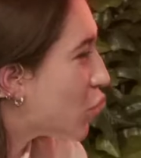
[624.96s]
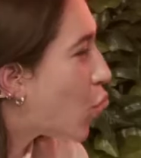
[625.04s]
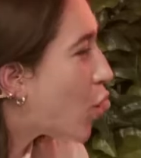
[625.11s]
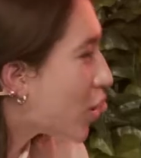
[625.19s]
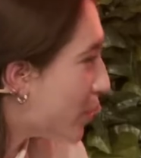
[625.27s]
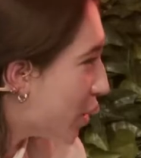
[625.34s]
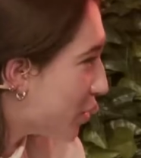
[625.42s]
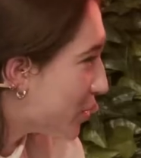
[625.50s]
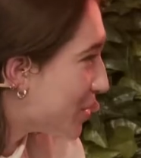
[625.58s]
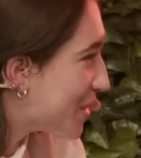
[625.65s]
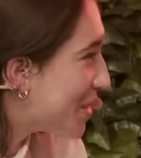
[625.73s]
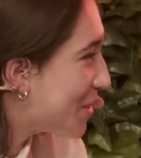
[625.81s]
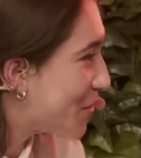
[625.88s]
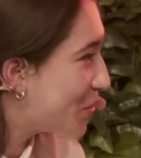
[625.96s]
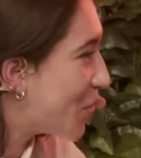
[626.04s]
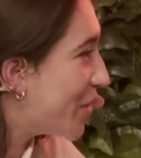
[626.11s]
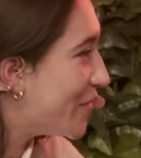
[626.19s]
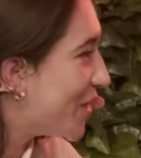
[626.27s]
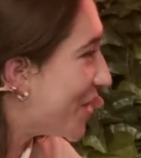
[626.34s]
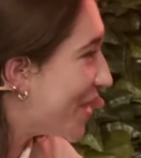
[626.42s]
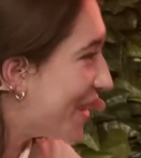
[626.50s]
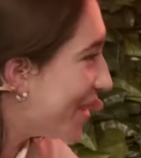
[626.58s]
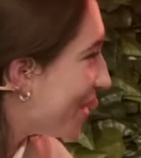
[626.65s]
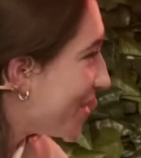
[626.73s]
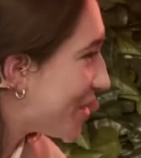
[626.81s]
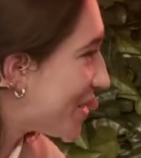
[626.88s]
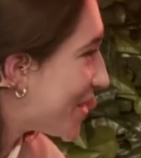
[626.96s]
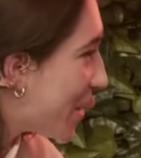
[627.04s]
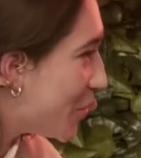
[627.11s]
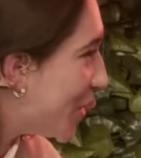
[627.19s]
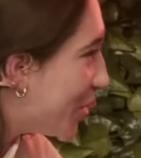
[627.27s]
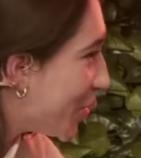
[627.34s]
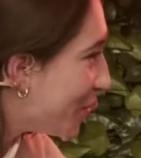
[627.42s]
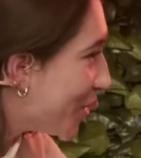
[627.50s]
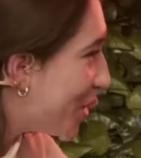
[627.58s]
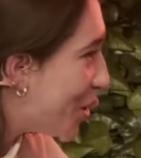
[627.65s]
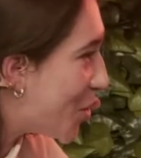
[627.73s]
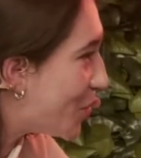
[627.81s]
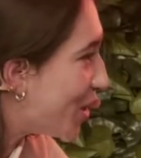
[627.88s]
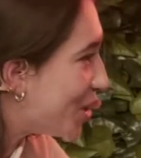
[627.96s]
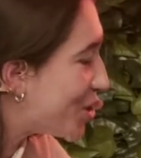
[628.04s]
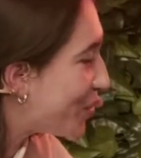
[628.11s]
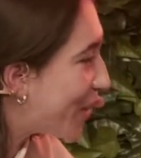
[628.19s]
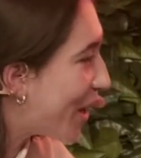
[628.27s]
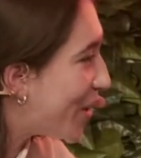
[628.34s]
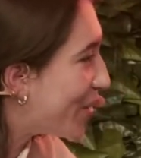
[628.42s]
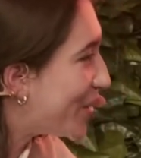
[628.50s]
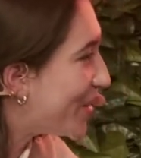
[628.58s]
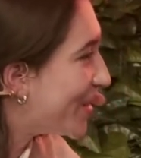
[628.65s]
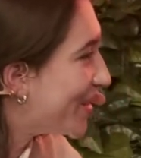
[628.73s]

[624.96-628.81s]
hormones is one of the things that we don't really know much about.